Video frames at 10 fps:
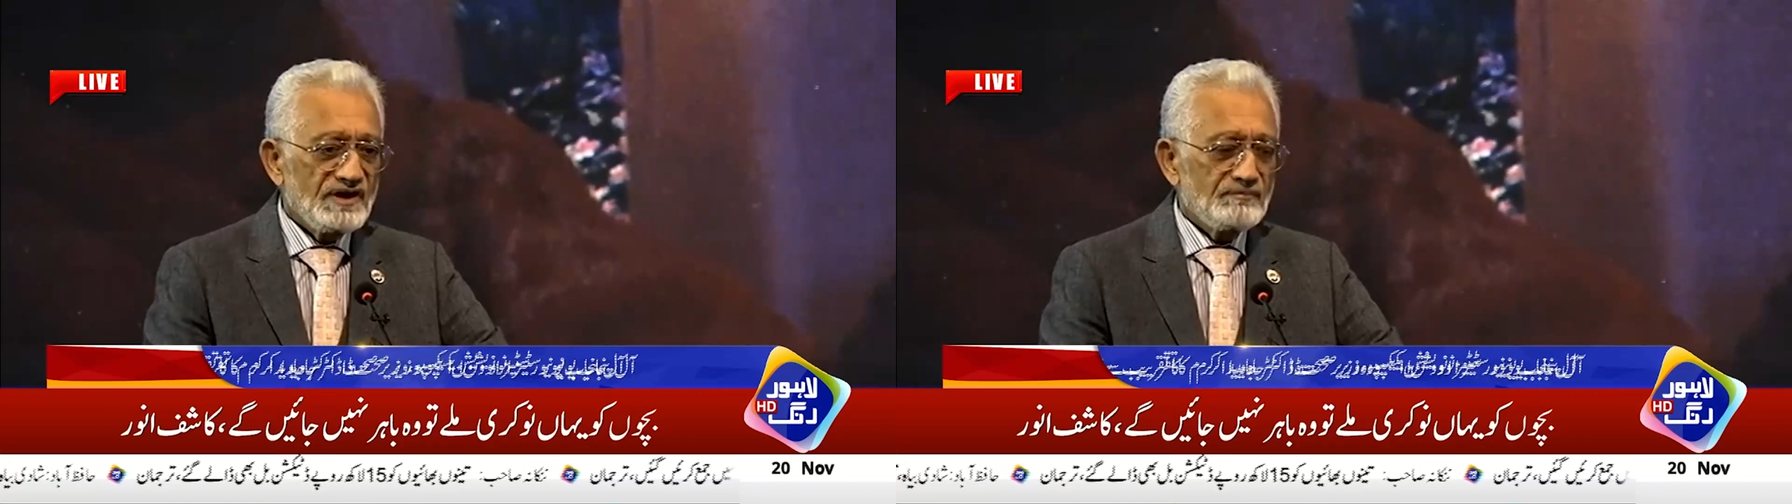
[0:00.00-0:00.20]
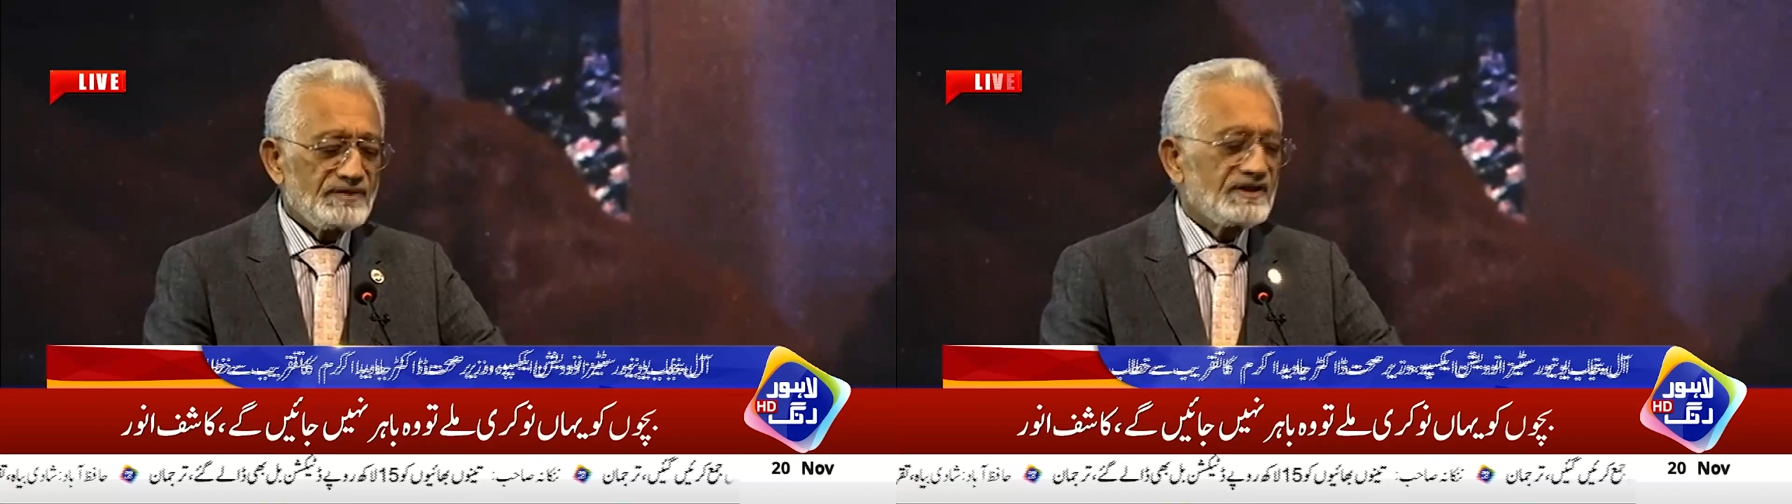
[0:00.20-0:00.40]

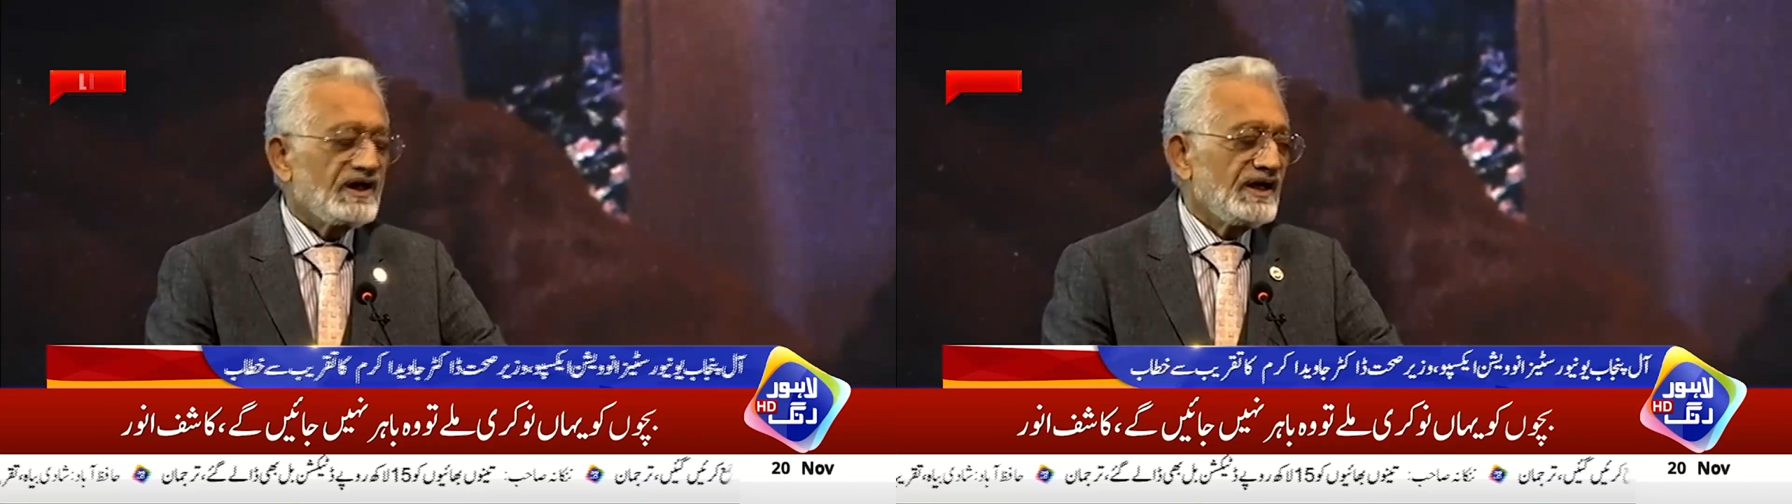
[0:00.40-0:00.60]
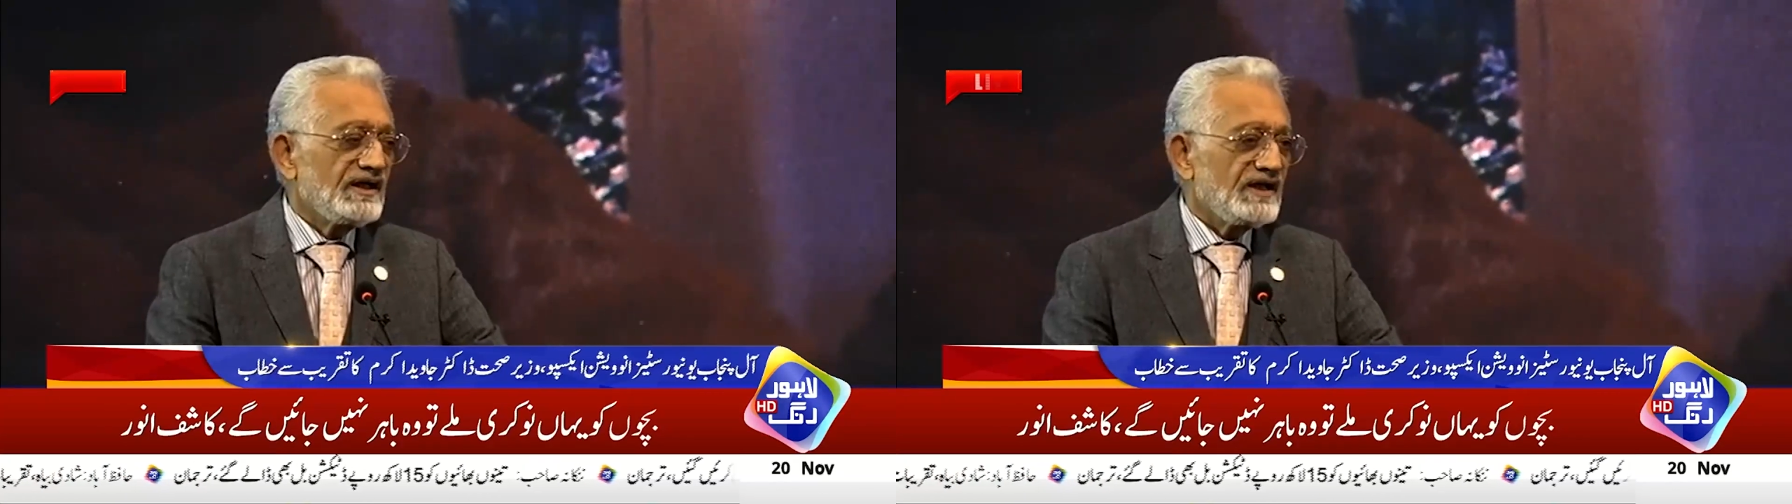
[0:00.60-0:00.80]
But
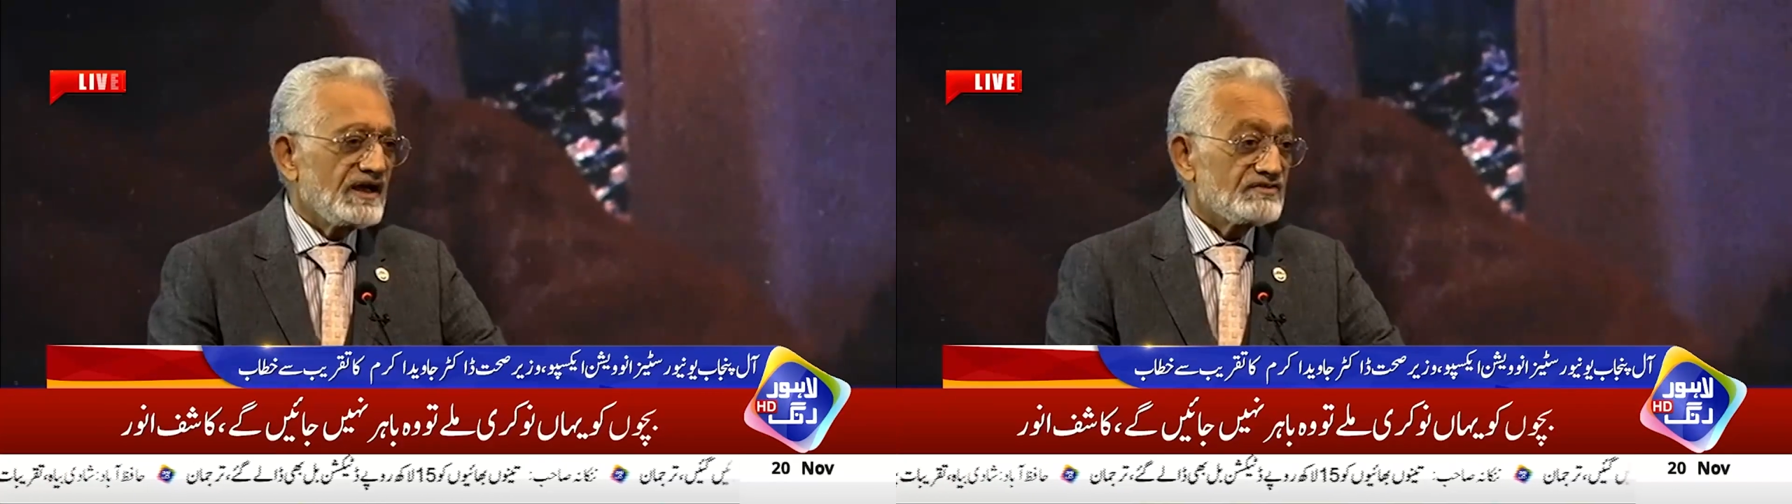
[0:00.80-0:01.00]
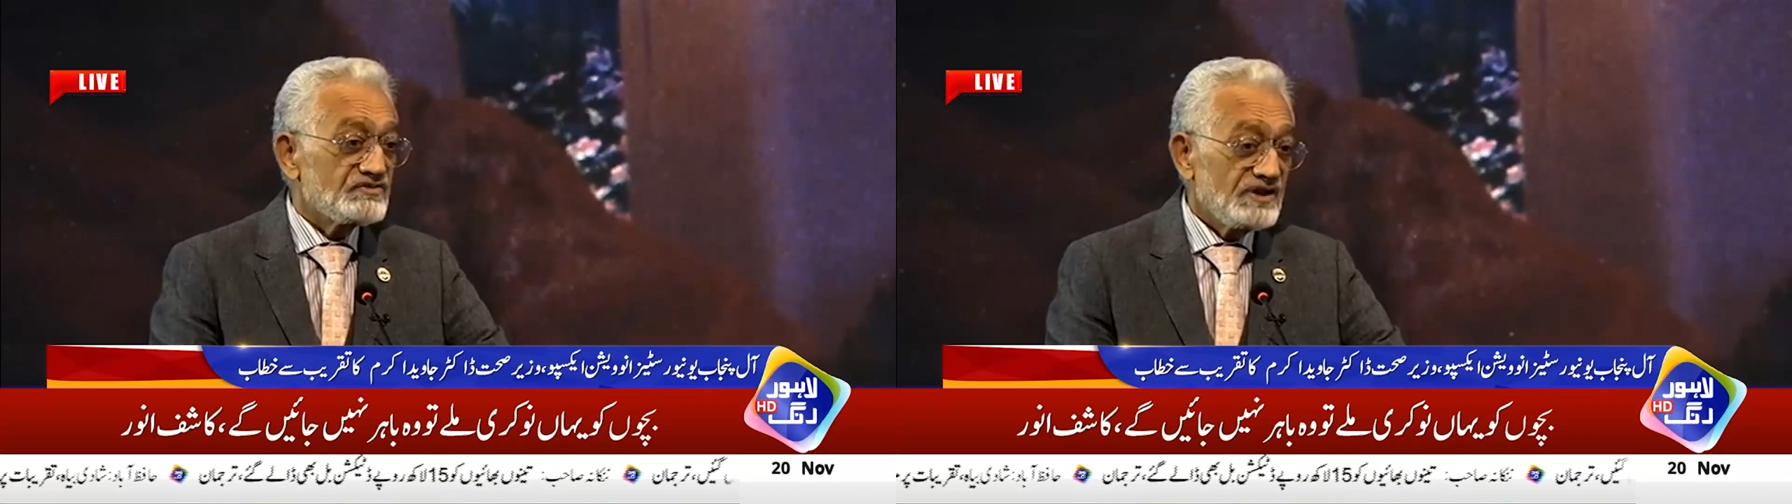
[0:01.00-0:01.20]

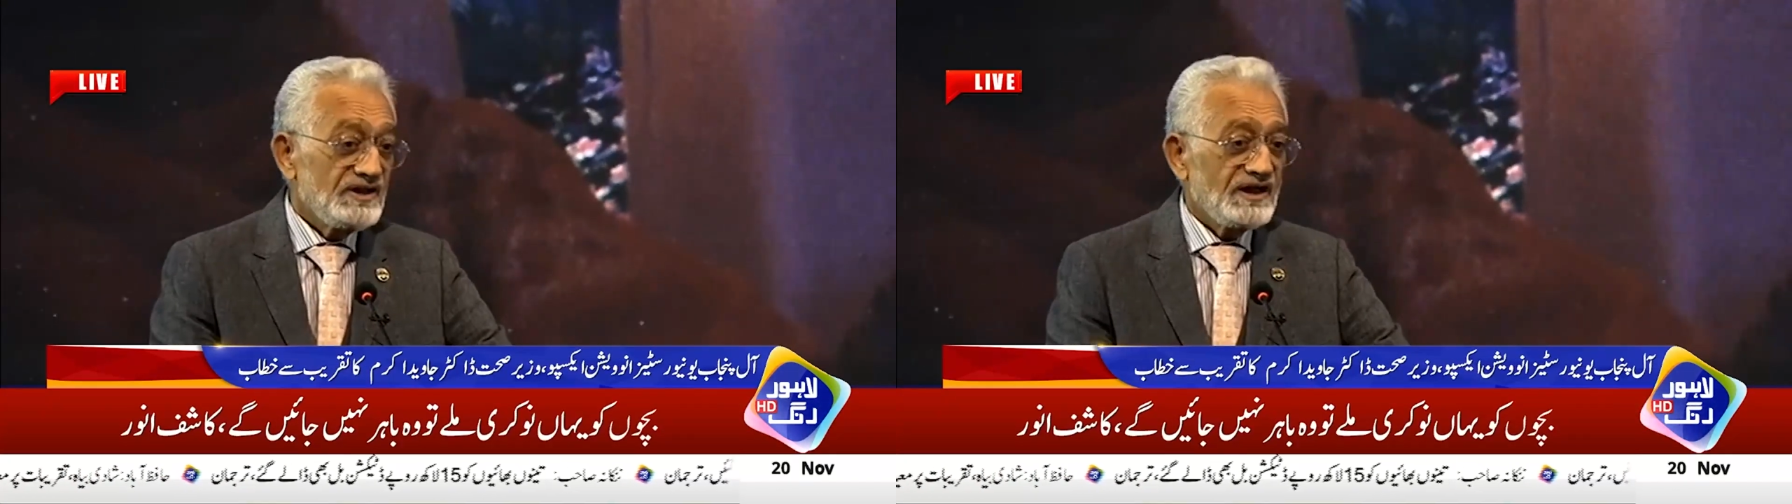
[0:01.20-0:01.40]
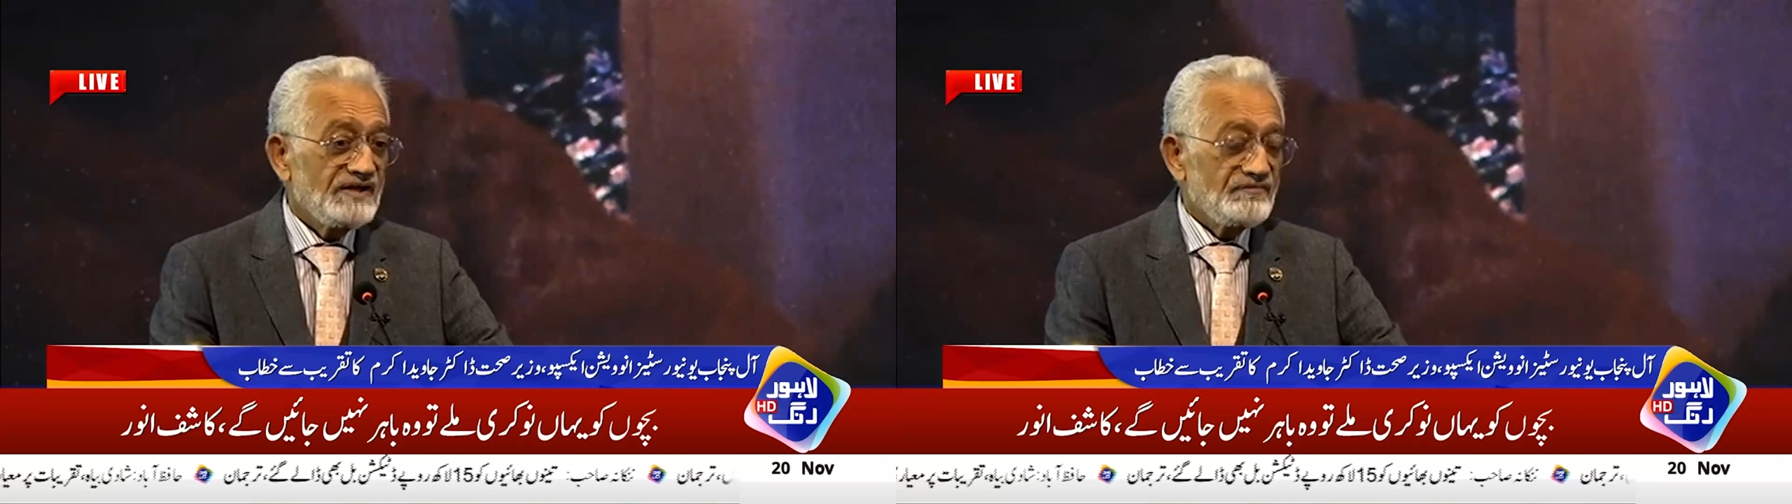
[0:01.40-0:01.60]

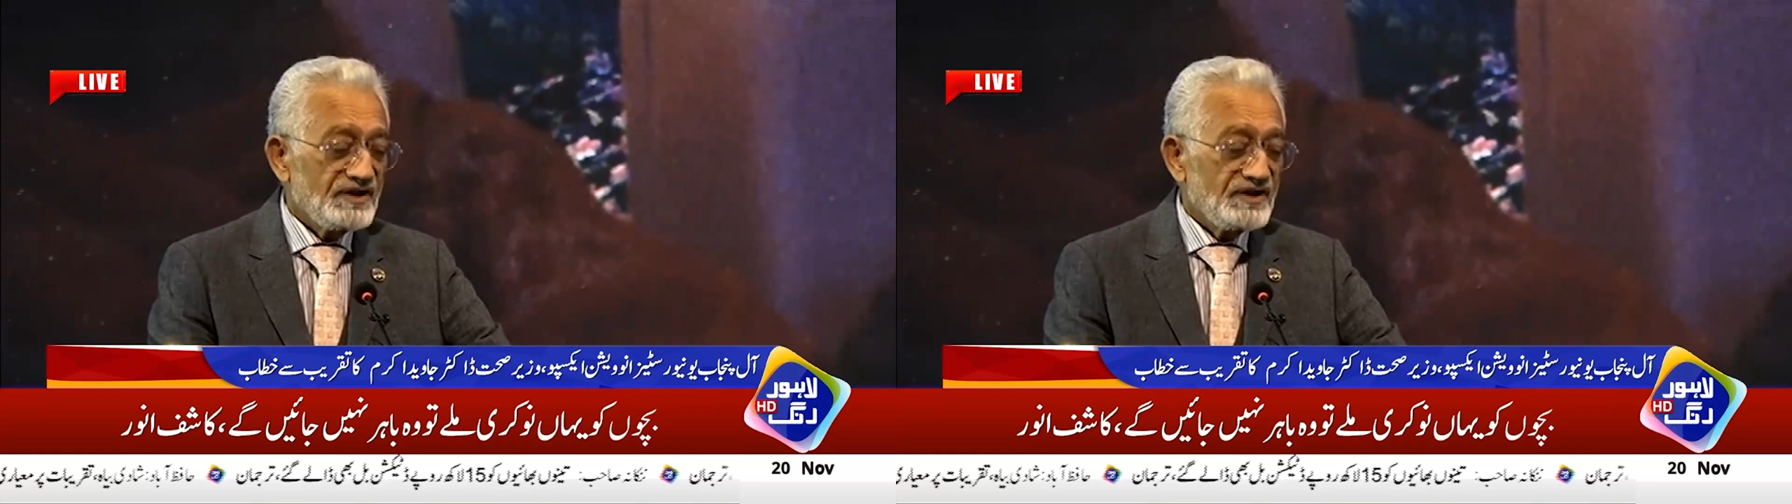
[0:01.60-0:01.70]
I'm very